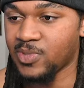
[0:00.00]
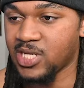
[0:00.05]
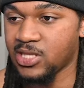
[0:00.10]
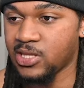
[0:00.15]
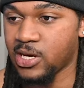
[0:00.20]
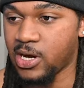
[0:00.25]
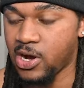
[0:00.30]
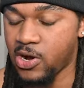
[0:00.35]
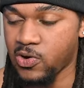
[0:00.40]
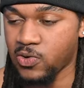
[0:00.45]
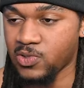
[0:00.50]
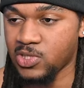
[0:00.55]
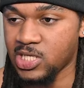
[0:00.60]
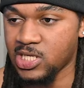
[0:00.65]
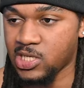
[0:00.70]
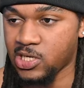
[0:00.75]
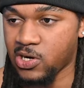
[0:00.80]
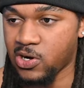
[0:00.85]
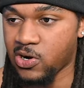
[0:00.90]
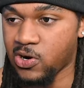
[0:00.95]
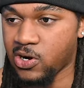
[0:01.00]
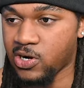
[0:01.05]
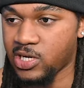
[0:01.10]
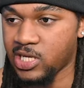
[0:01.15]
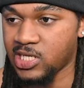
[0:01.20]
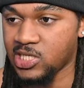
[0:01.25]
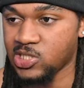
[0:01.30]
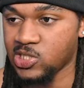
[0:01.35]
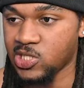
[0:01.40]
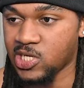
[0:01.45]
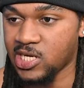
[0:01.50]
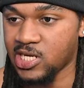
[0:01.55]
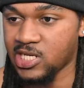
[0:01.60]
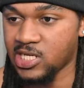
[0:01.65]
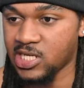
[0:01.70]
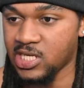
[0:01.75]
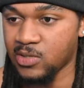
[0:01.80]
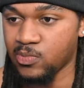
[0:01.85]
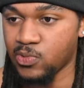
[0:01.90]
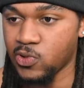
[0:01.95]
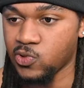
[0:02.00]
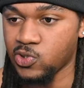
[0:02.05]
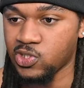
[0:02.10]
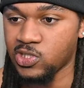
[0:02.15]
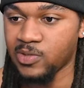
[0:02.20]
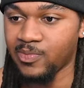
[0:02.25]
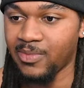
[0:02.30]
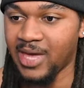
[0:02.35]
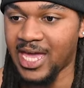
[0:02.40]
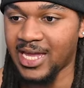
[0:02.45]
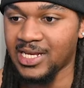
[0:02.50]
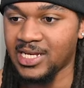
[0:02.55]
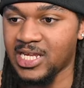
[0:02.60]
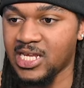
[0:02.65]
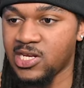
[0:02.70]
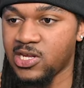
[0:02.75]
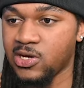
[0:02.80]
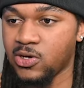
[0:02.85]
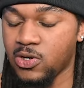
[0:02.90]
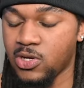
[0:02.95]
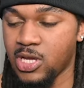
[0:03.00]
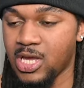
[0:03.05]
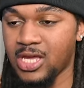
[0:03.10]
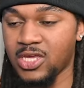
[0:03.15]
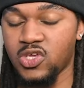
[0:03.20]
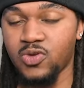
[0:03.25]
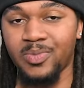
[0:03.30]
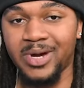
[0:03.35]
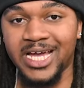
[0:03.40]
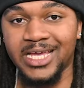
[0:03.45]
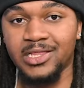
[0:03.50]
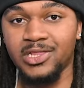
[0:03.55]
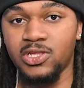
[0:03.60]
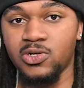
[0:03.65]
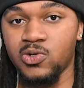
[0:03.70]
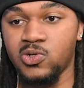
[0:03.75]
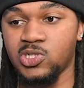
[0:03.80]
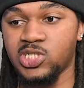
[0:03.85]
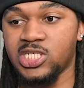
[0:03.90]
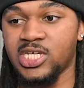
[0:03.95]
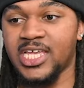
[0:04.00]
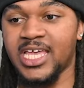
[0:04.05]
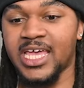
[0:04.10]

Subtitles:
be the only card in his lane to get boosted. Magneto, you might lose the